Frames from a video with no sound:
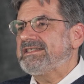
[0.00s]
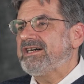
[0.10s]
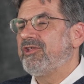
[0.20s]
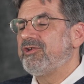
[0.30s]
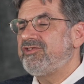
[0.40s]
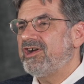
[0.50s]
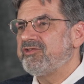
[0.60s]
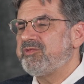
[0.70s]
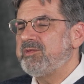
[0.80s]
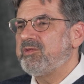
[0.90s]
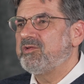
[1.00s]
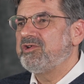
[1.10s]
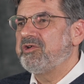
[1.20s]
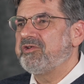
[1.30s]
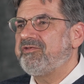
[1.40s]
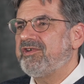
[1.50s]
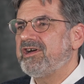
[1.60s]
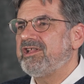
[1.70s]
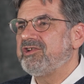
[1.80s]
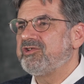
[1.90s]
Other townspeople were
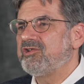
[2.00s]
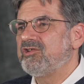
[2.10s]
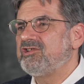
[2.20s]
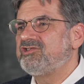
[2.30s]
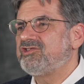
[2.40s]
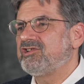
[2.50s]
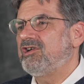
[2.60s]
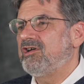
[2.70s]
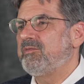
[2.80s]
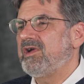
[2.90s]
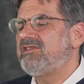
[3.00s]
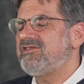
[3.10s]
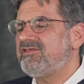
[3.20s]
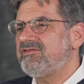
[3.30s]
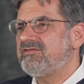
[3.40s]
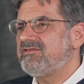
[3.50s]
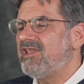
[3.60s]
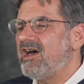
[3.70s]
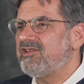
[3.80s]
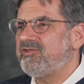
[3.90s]
notified, encouraged to come. And this is not a